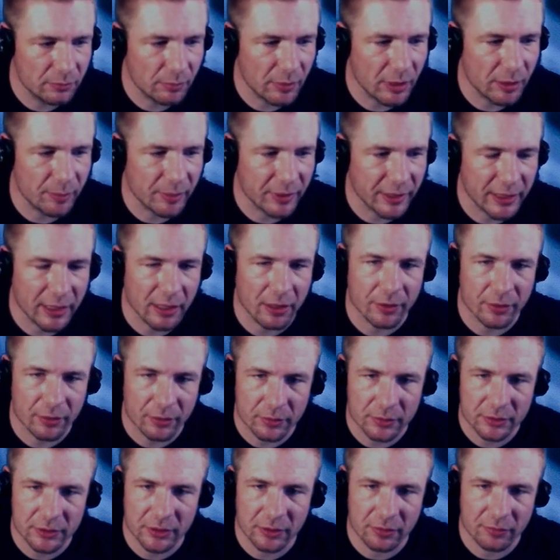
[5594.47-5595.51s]
Might have been Cali
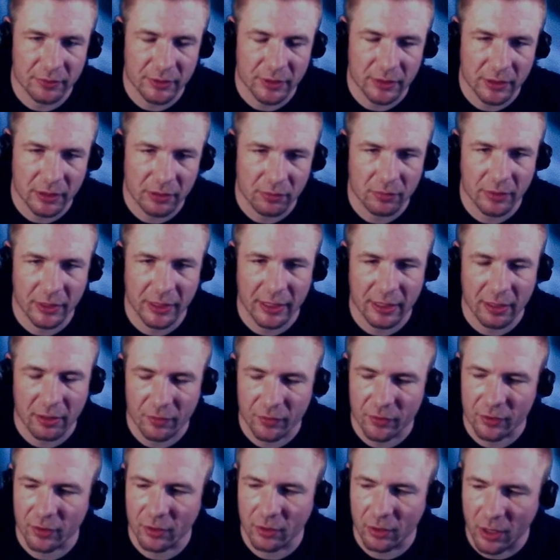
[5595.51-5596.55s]
Girl TV. I don't hang out
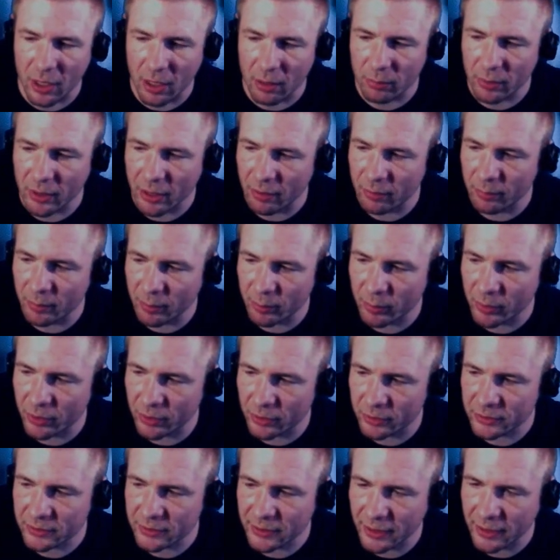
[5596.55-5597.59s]
there a lot, but I remember
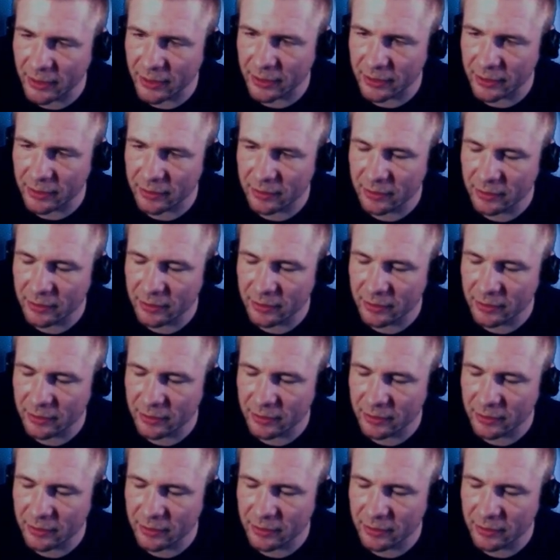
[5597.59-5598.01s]
her saying